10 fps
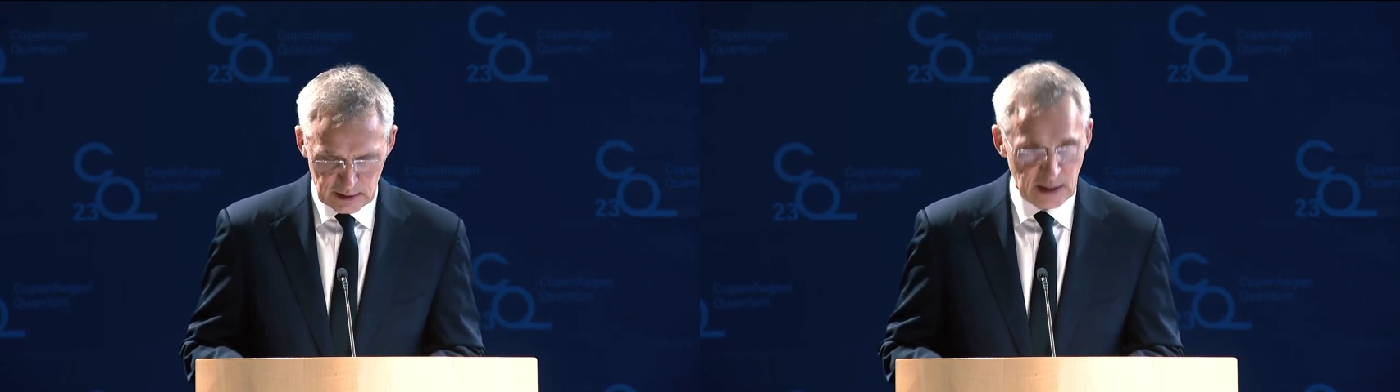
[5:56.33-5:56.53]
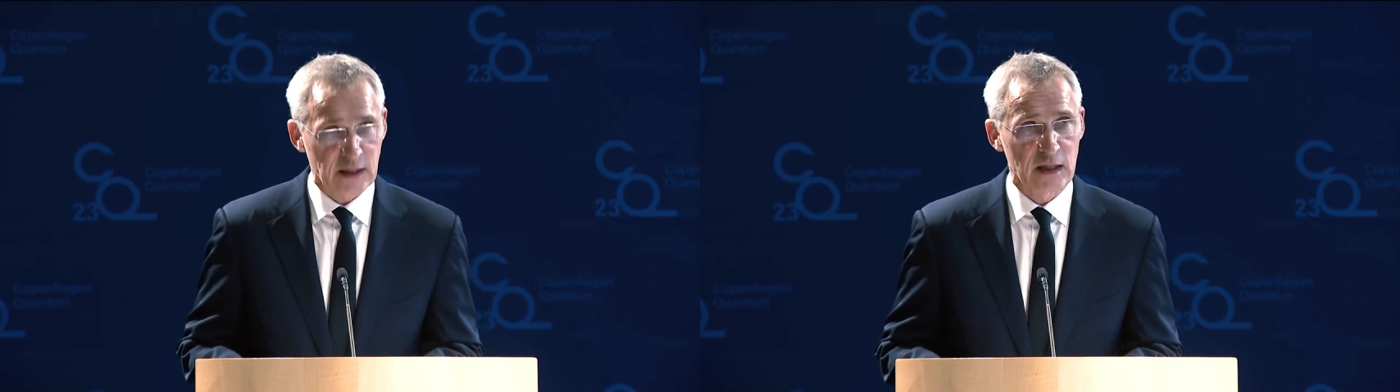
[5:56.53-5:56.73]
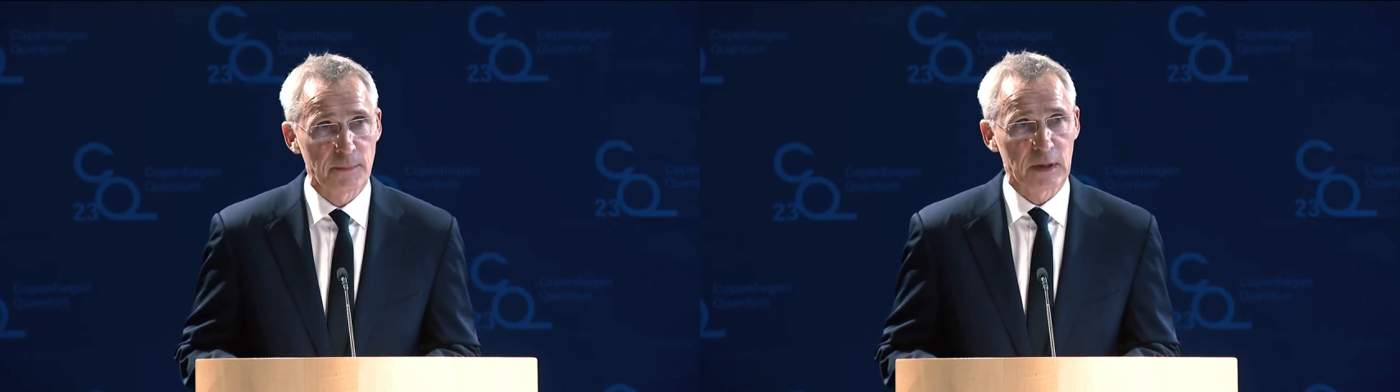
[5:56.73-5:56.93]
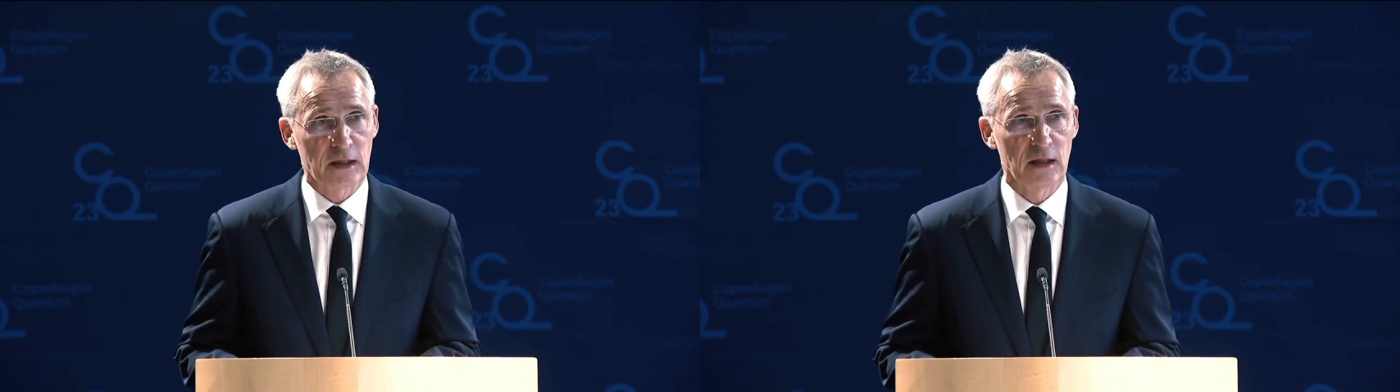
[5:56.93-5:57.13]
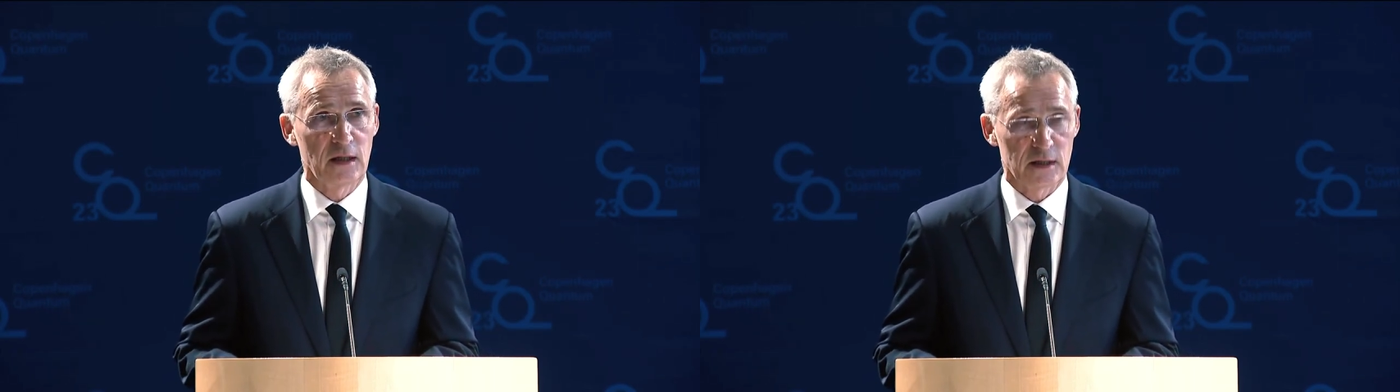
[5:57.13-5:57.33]
the
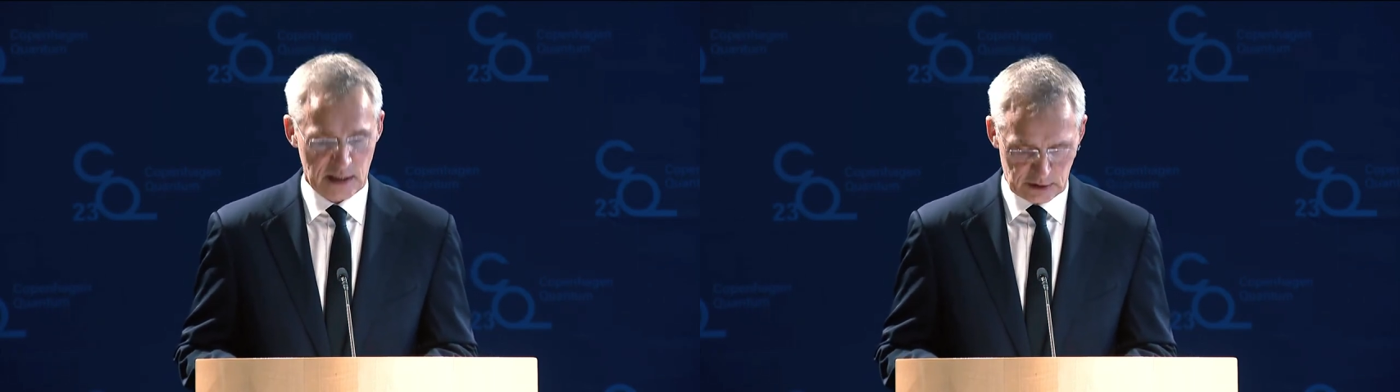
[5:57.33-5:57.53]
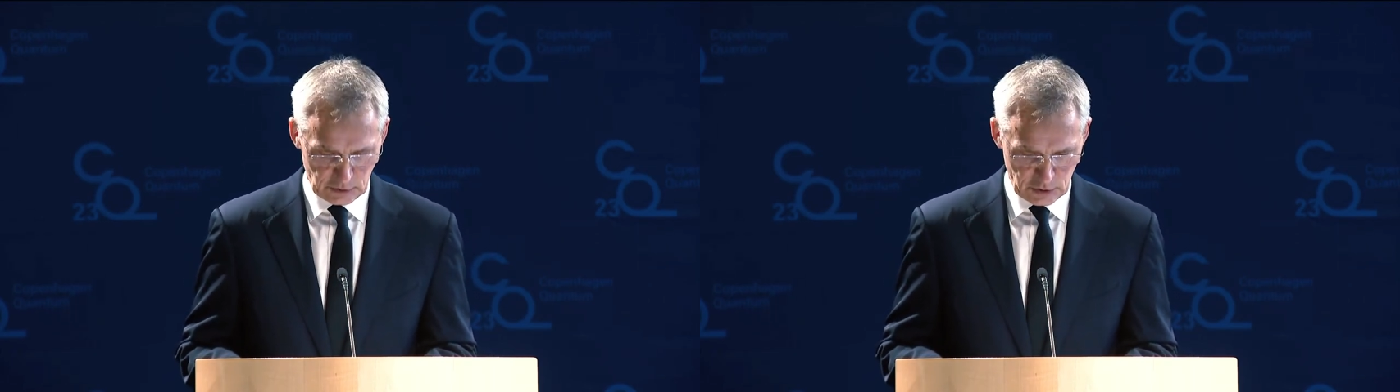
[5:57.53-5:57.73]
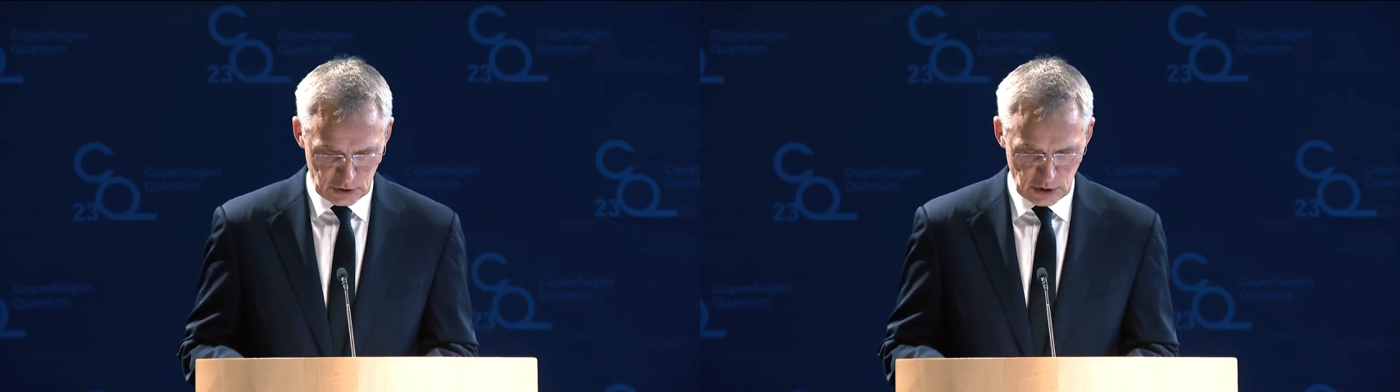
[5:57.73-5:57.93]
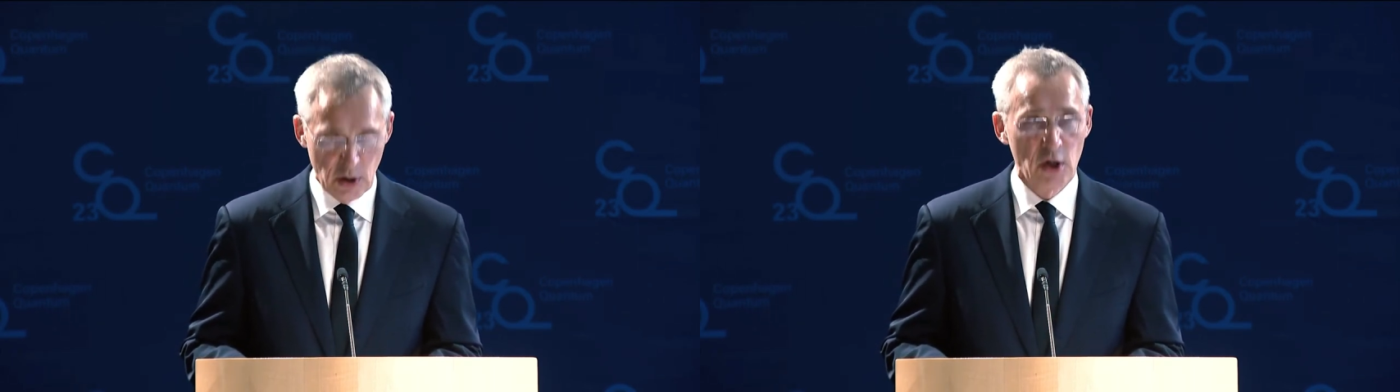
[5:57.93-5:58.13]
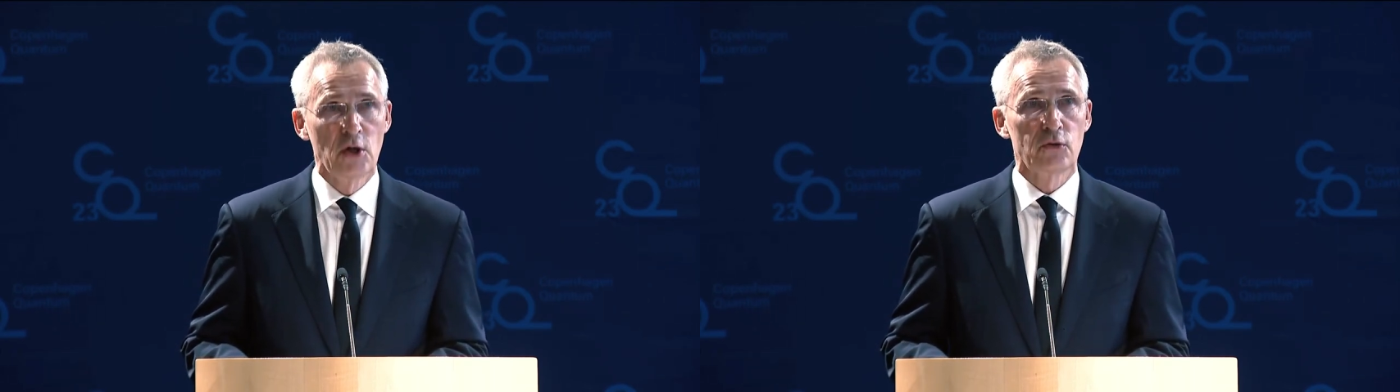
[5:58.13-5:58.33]
academic uh, sectors
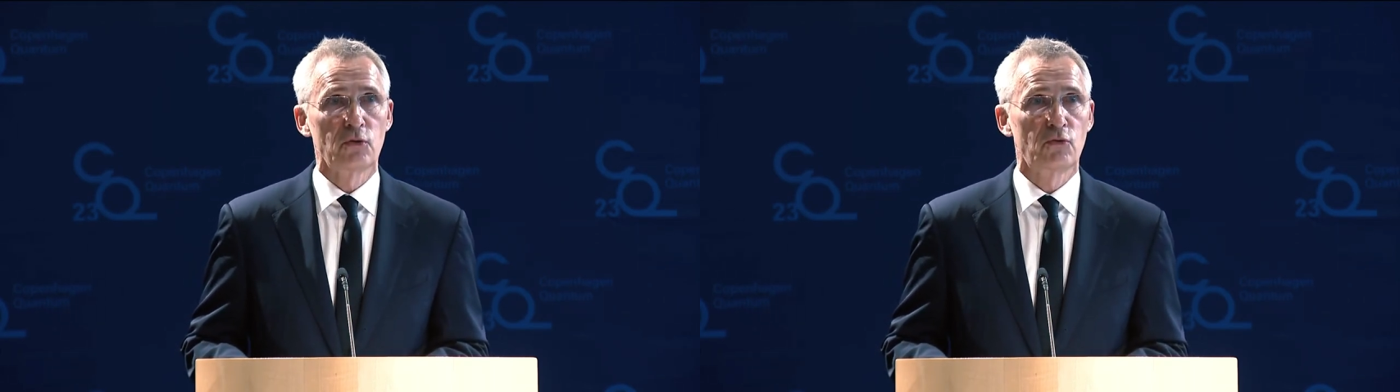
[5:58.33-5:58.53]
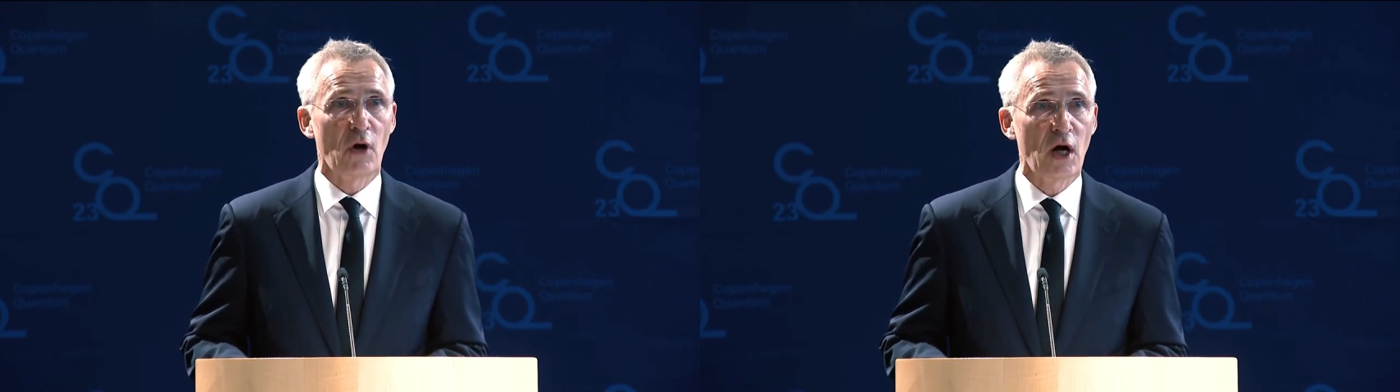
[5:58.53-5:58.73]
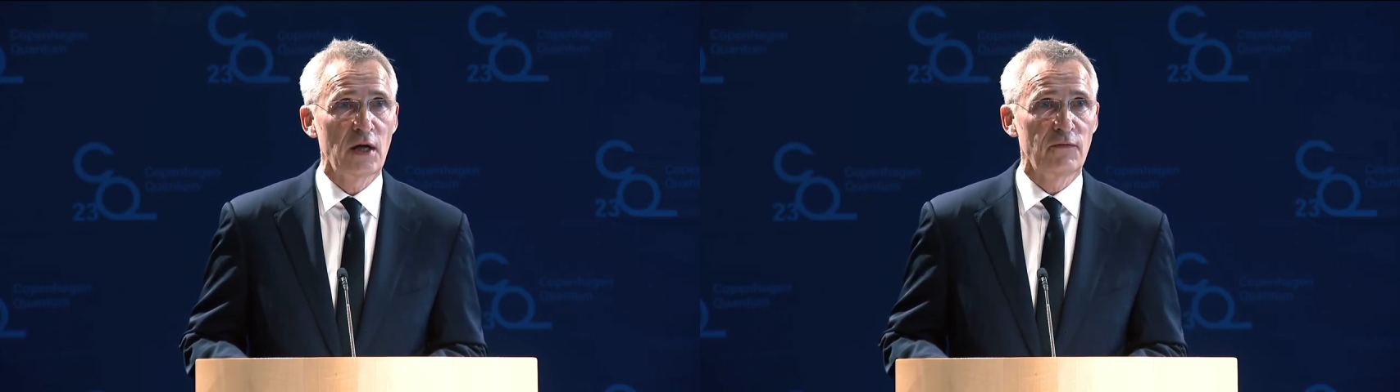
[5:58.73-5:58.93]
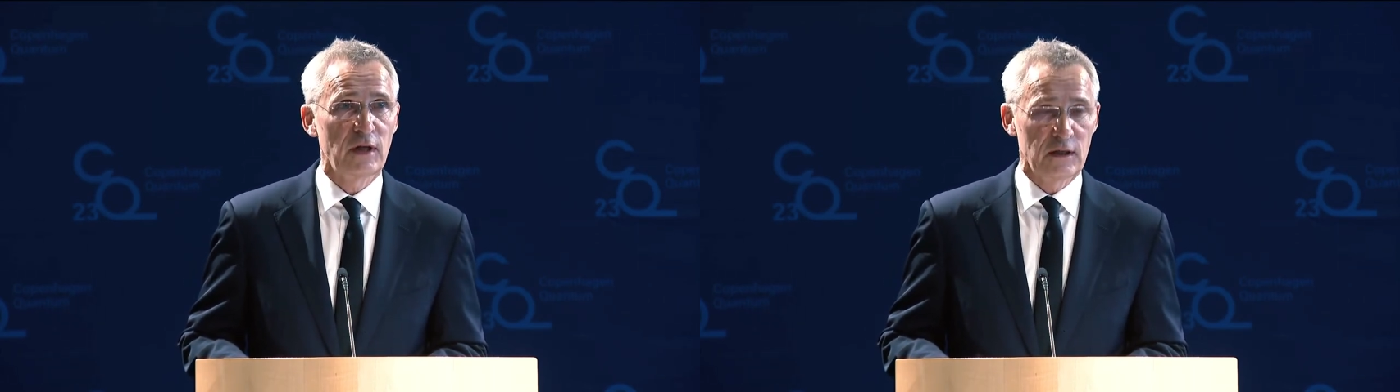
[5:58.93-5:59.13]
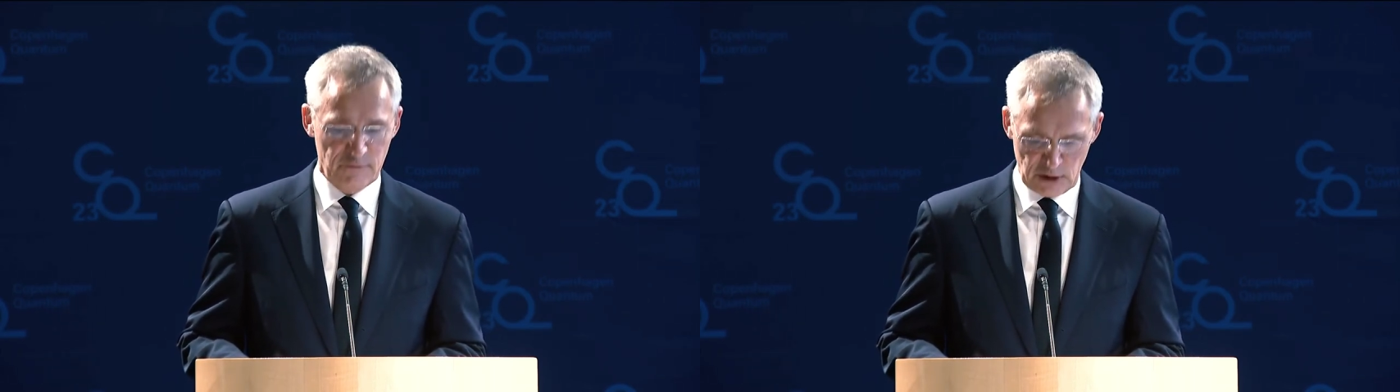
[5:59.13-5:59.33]
to drive
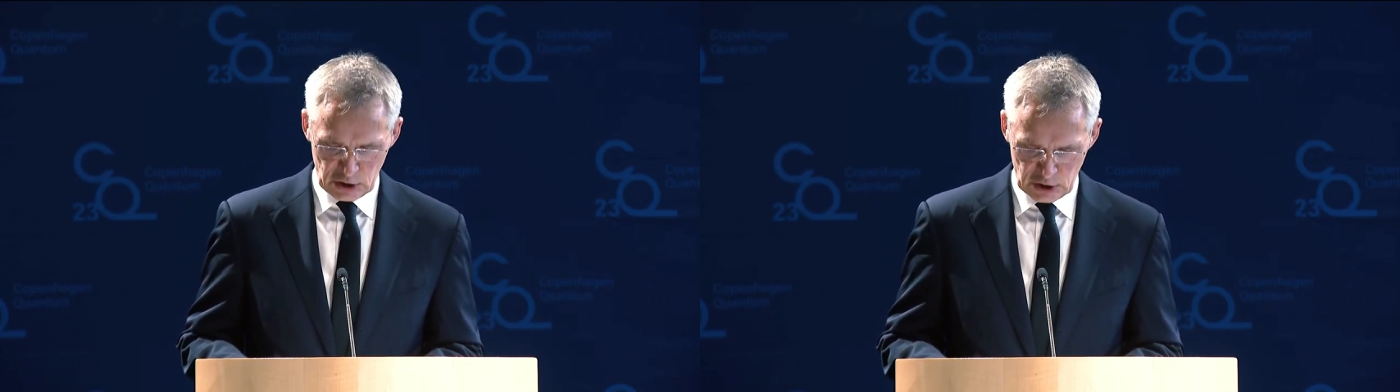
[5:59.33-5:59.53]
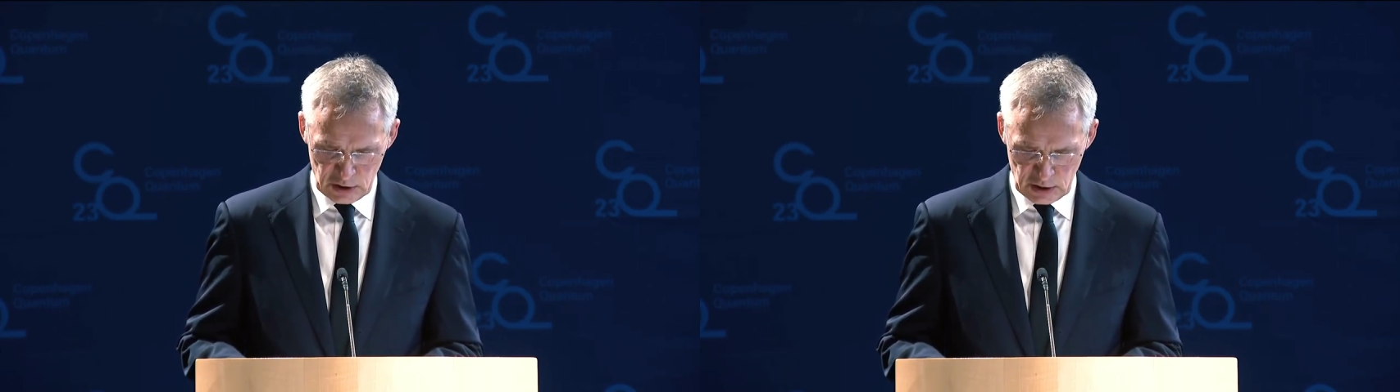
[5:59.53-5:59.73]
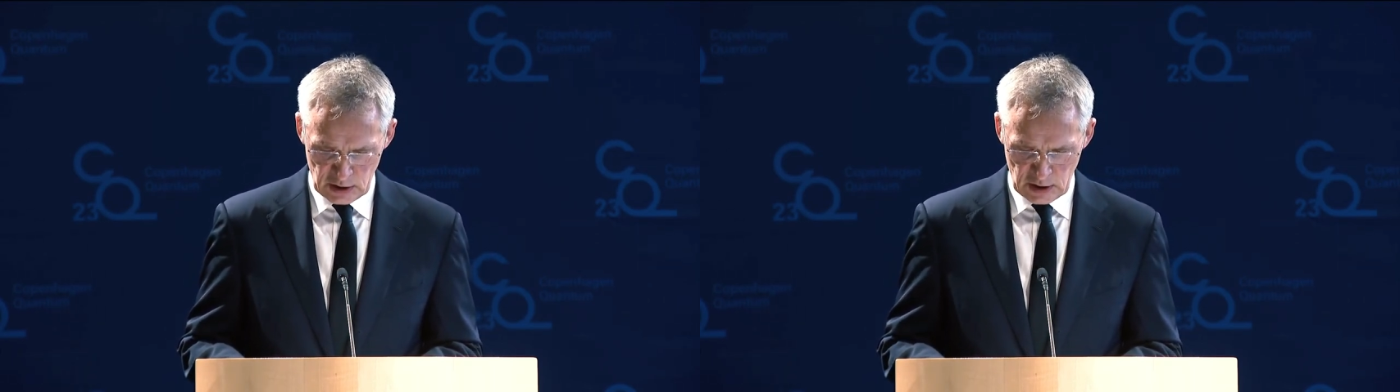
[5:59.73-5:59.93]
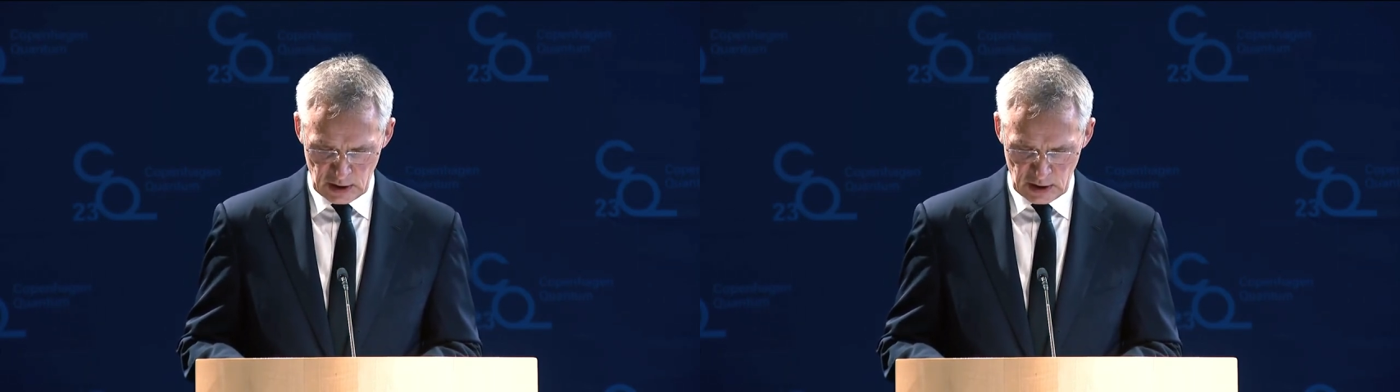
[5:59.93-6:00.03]
innovation